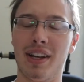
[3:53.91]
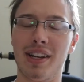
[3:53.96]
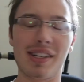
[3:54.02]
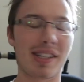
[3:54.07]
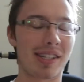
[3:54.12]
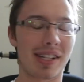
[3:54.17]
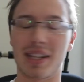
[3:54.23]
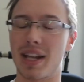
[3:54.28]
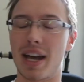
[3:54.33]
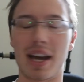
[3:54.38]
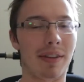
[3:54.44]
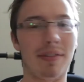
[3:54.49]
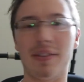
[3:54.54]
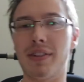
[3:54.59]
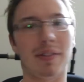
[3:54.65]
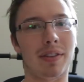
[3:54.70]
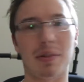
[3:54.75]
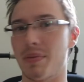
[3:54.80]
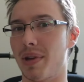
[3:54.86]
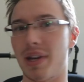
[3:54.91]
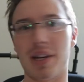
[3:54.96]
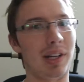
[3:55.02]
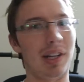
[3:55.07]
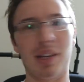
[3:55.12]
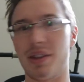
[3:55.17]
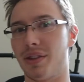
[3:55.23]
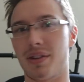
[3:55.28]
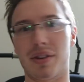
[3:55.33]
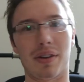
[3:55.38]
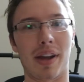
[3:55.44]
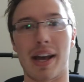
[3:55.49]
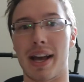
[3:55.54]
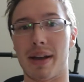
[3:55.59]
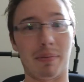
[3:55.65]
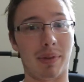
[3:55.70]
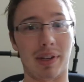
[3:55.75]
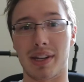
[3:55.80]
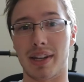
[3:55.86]
Just a lot of information thrown
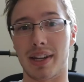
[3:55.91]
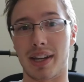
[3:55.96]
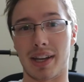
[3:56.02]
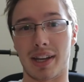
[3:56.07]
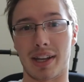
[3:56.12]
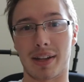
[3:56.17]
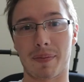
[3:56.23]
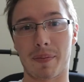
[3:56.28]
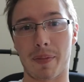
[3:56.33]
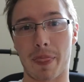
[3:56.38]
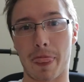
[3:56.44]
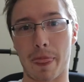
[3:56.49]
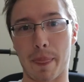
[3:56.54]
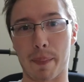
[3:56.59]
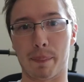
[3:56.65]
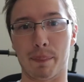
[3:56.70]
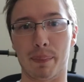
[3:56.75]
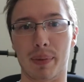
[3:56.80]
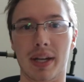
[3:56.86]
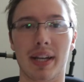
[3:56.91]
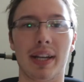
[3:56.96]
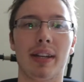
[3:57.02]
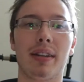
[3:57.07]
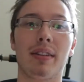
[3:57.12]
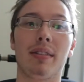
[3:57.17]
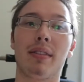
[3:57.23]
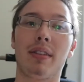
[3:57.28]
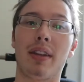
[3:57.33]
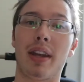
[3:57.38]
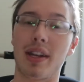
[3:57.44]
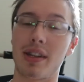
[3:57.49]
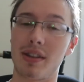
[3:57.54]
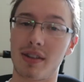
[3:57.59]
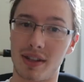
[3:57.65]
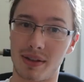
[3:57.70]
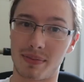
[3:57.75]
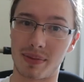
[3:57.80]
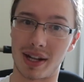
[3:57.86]
at me today. But
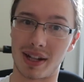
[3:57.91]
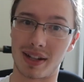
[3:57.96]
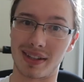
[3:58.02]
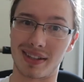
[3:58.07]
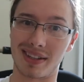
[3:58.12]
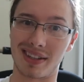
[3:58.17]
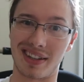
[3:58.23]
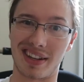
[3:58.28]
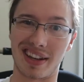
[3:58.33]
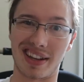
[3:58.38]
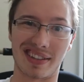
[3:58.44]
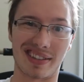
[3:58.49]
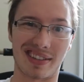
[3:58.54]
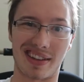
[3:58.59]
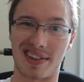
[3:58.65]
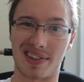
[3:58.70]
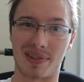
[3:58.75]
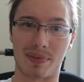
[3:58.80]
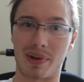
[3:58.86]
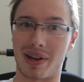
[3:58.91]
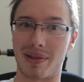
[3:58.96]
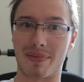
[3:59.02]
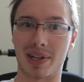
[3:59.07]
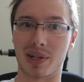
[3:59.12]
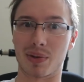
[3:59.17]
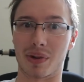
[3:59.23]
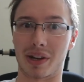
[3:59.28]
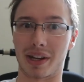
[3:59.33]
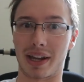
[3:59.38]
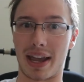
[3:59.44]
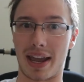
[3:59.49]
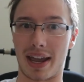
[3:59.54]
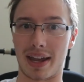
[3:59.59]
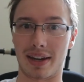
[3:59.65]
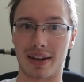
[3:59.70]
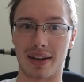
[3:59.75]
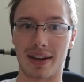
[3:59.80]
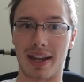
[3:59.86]
HTML and CSS pretty much work hand in